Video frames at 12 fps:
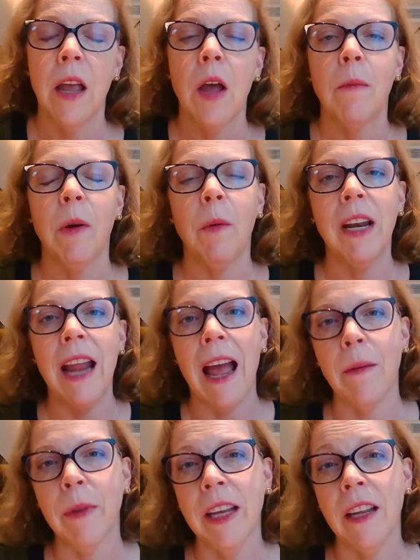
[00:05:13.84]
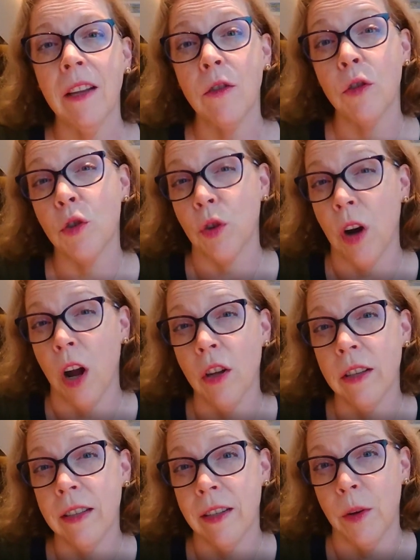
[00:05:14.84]
But when an applicant
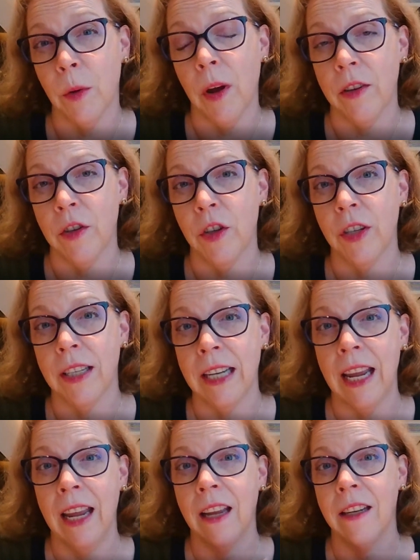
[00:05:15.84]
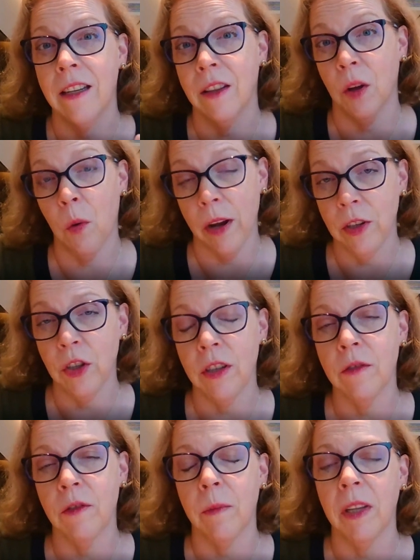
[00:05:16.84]
struggles to understand the
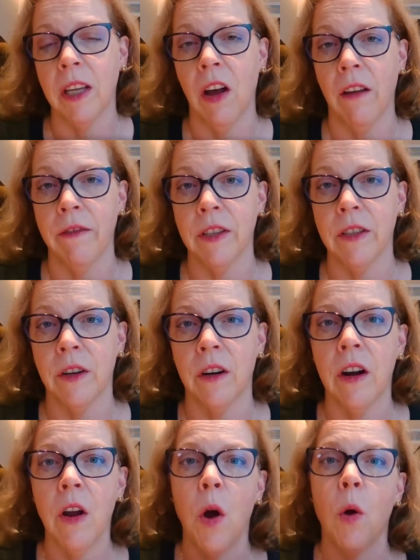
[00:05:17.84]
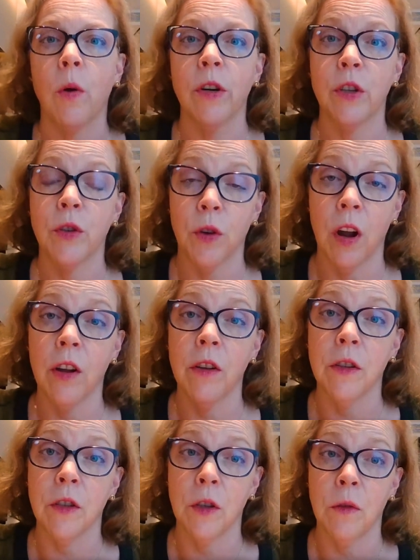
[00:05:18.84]
questions from the officer or
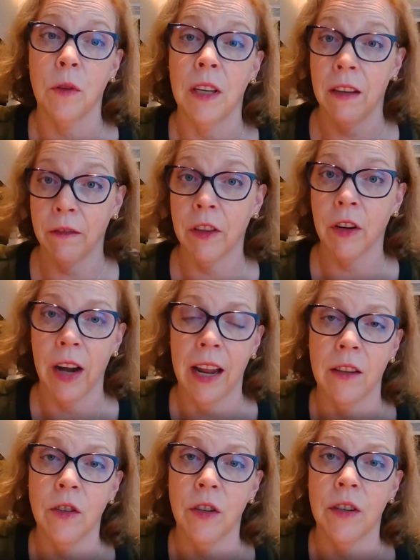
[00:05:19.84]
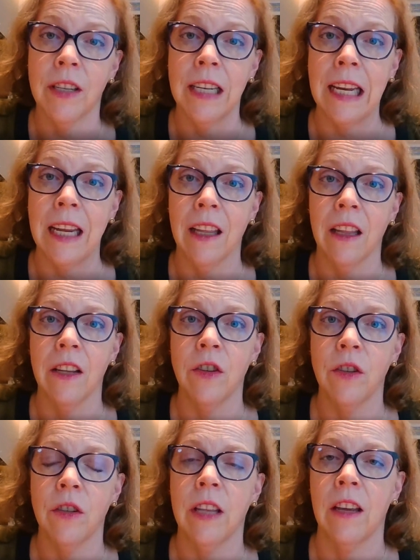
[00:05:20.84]
struggles to give their answers in
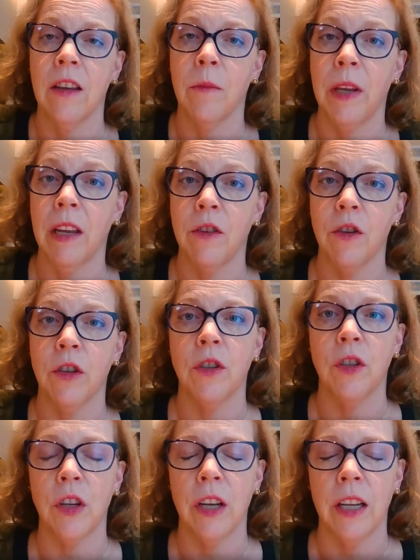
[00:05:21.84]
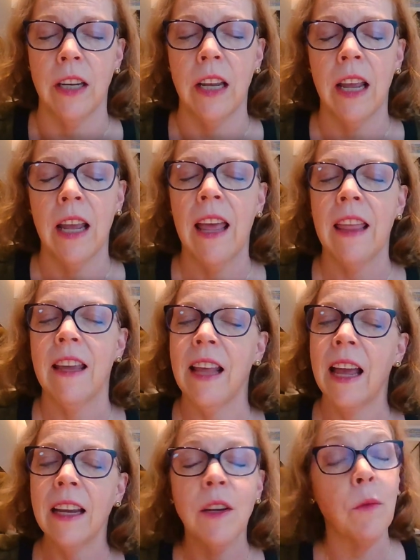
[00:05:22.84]
English that could be understood, then
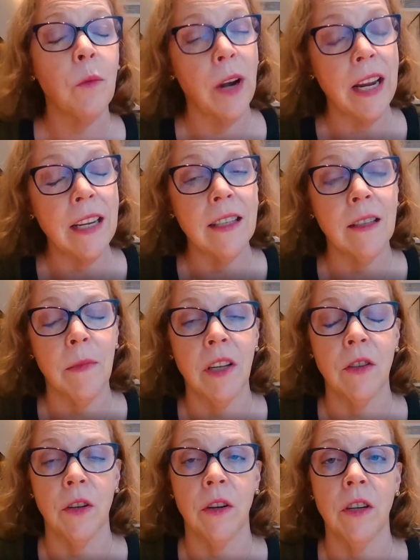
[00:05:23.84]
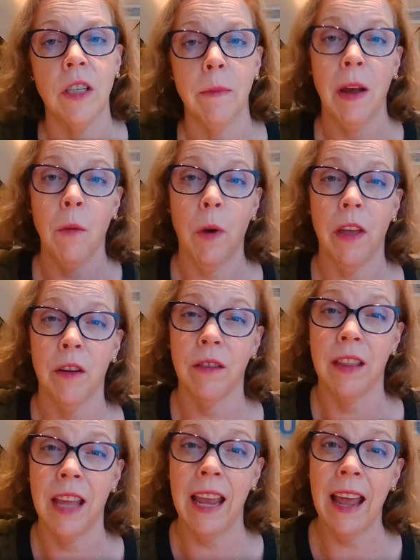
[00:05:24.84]
that can raise some concerns about whether
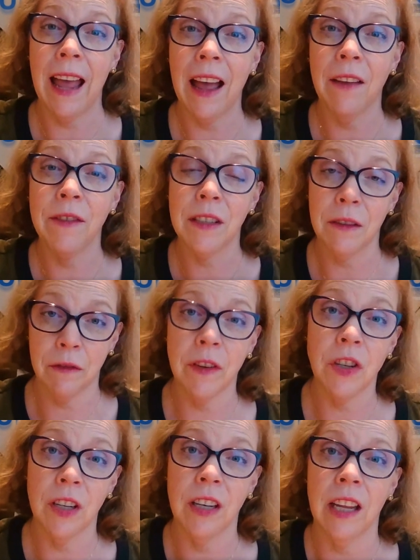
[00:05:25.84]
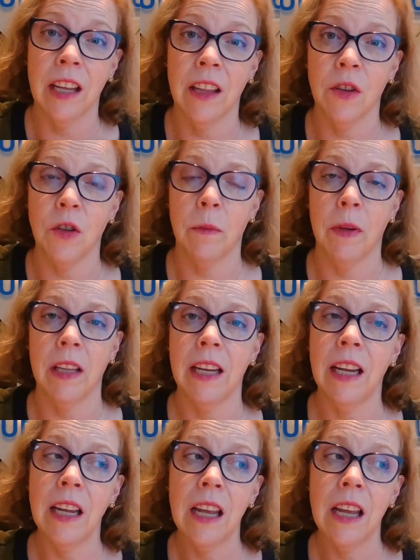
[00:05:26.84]
they have sufficient English
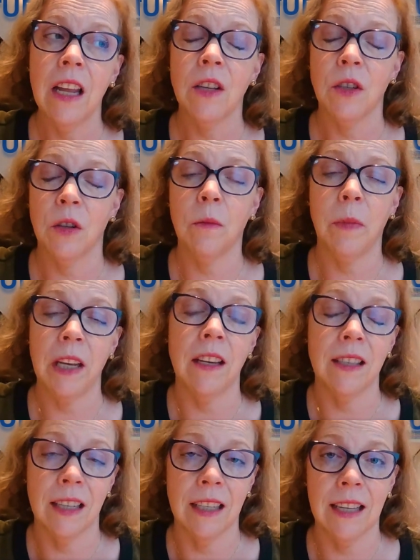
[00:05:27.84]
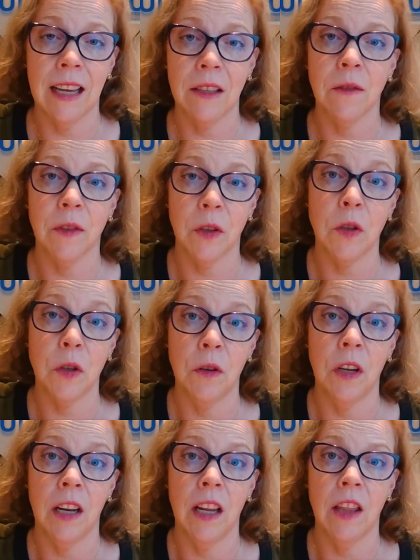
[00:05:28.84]
ability to be a successful
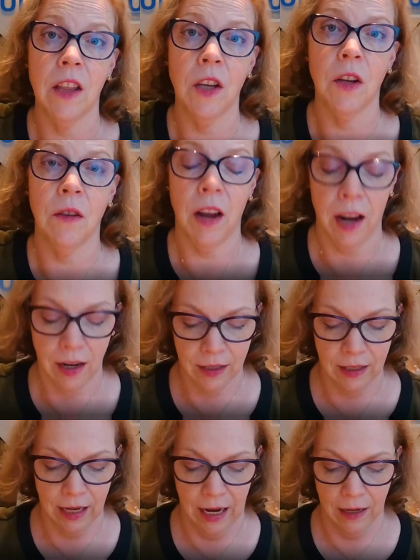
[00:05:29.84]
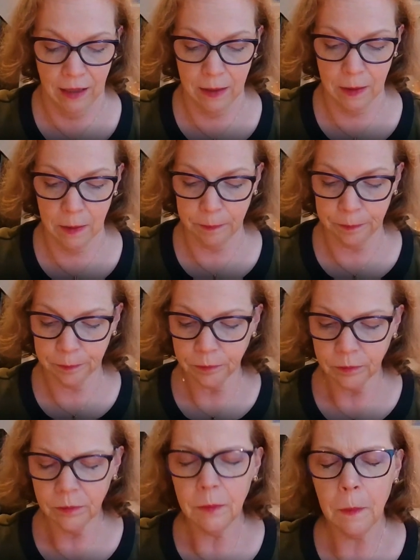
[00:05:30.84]
student in the United States.
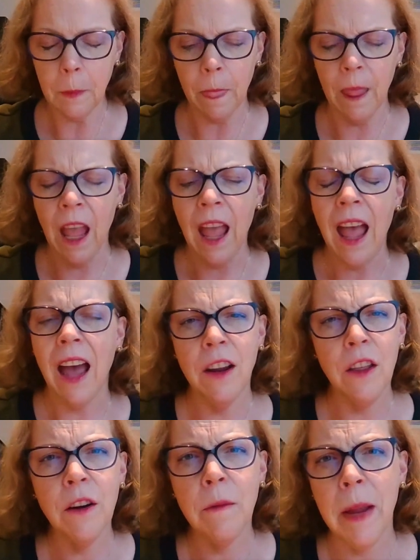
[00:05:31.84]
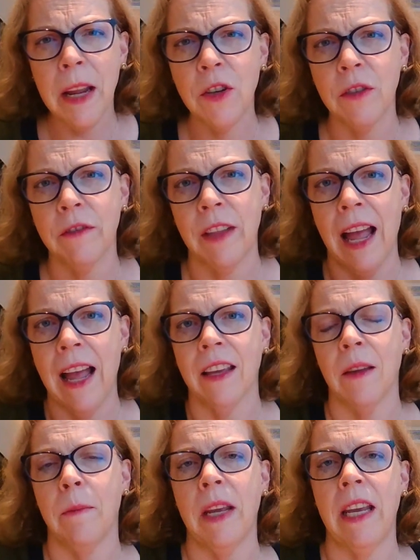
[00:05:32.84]
Another major flag
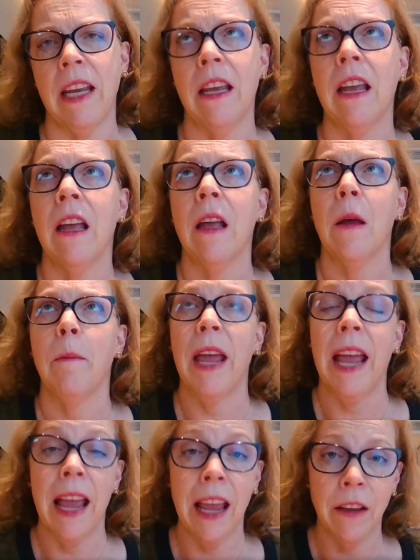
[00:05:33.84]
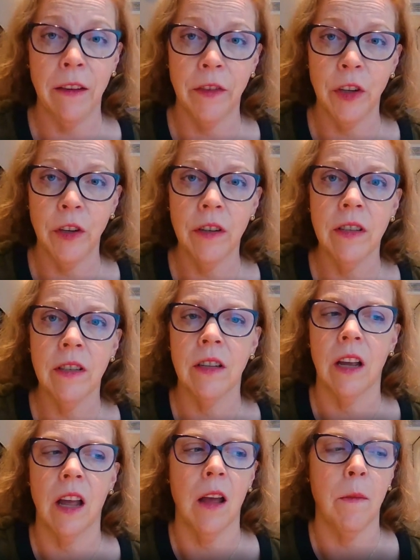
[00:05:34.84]
can be behaviors
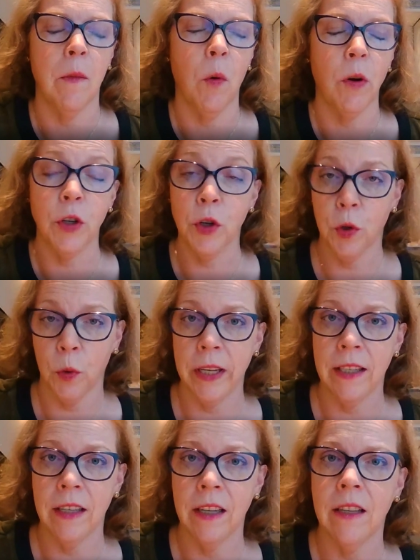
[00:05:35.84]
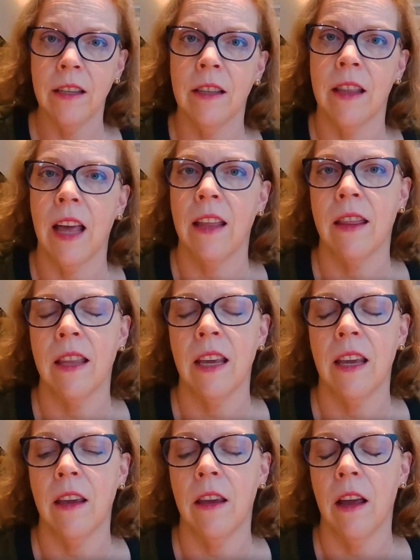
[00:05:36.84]
or choices that
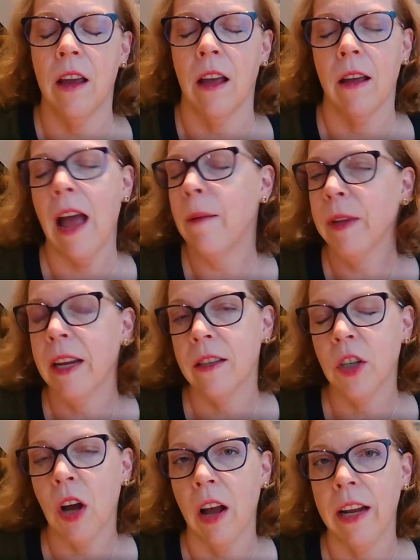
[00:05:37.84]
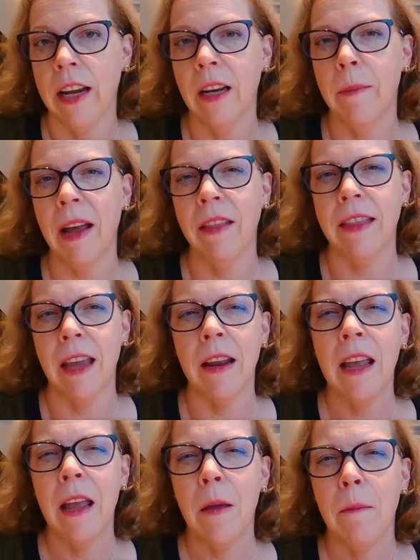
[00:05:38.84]
the applicant is talking about that
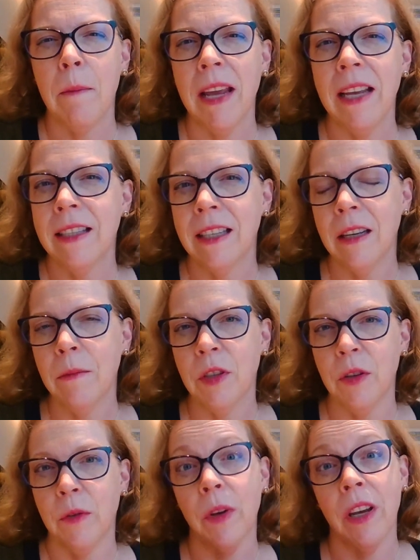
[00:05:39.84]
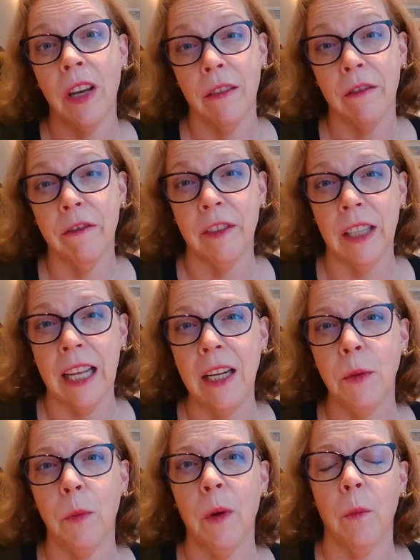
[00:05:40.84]
may seem to
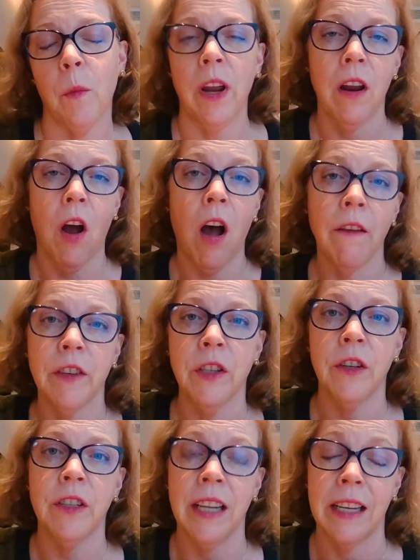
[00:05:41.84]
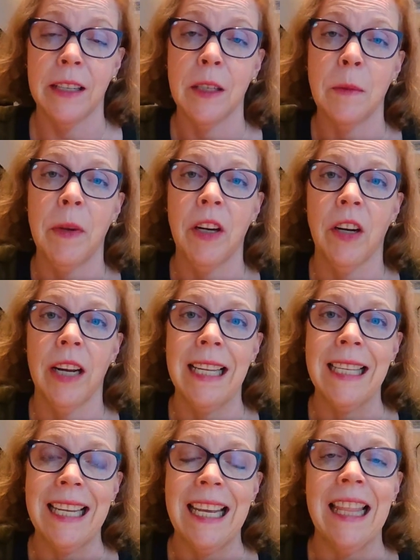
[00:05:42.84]
conflict with what officers
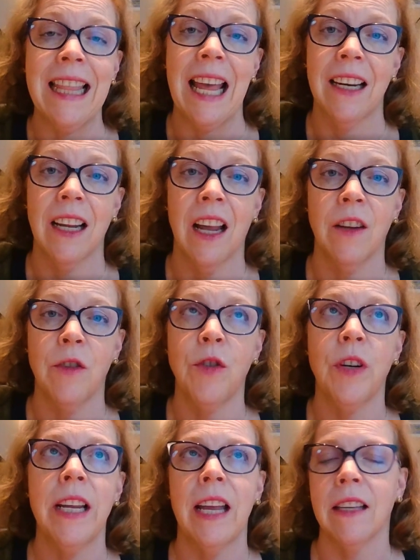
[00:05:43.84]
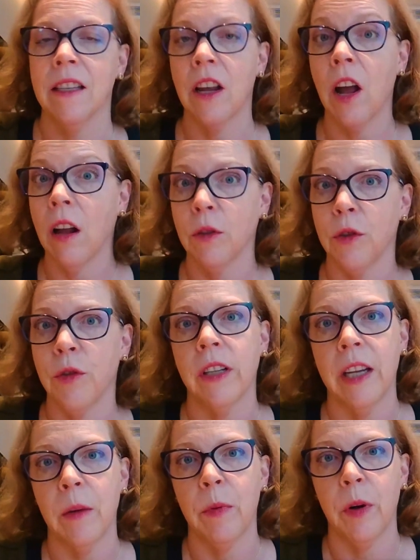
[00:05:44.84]
experience in that country as
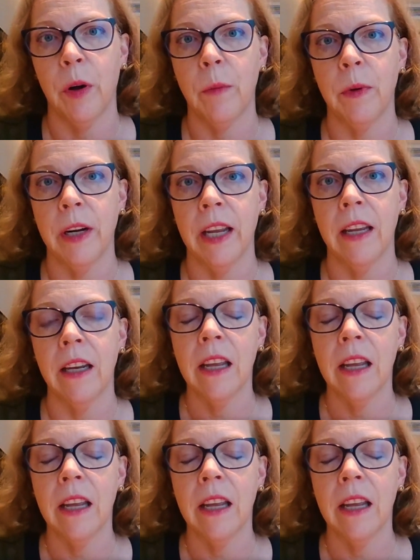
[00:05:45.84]
culturally appropriate.